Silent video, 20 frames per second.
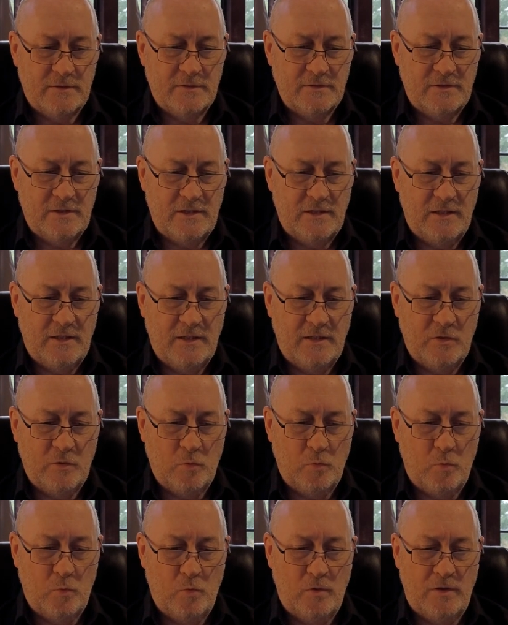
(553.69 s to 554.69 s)
taking it
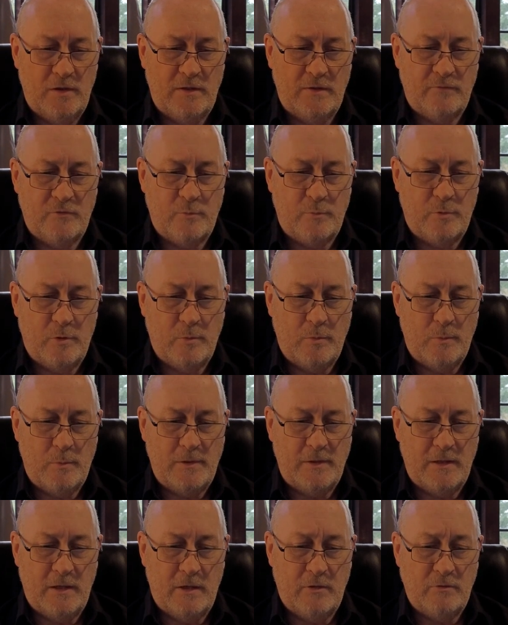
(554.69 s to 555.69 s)
all in for
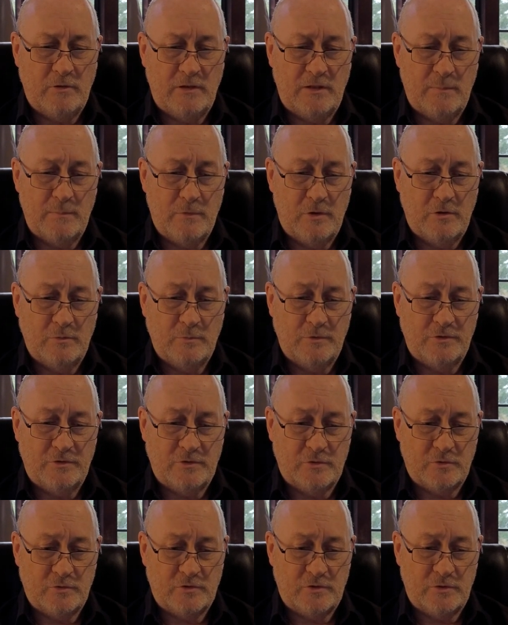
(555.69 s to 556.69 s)
probably only a moment
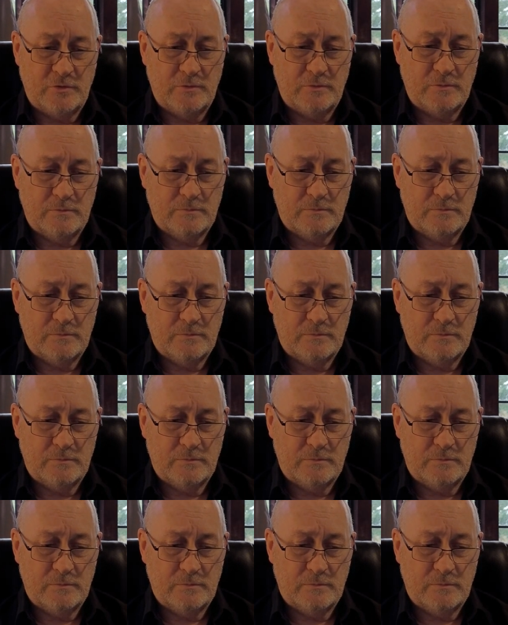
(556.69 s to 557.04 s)
or two,